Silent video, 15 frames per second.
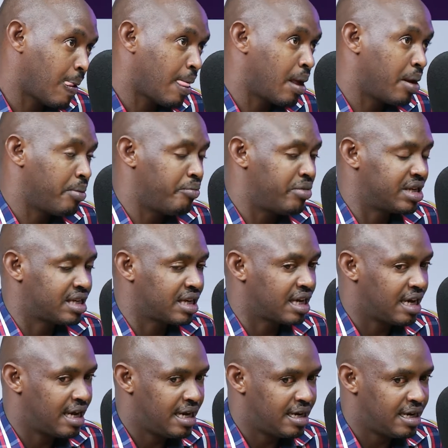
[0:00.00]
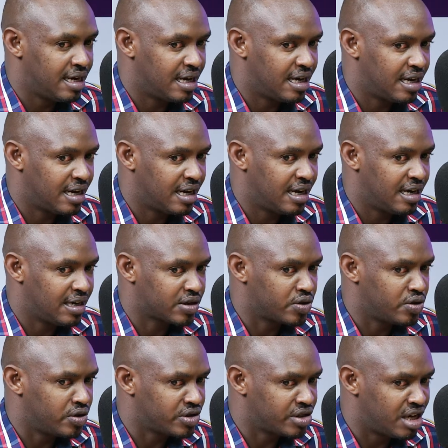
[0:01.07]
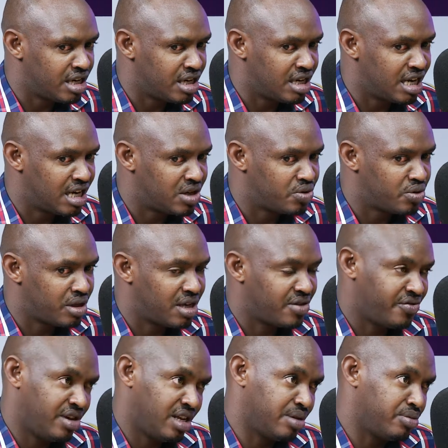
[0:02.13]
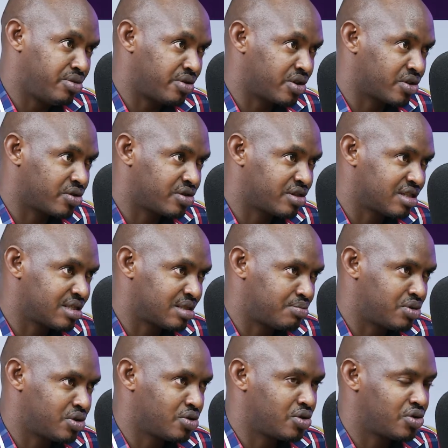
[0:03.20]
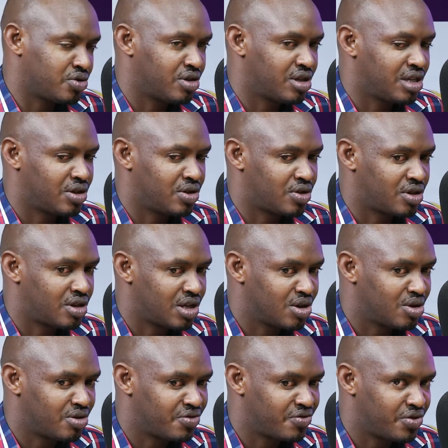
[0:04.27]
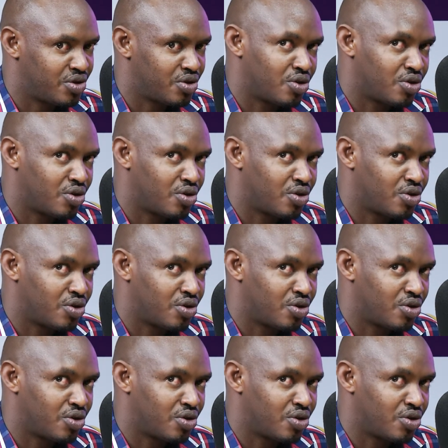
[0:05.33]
But again, it goes hand in hand with available resources, because you cannot think of,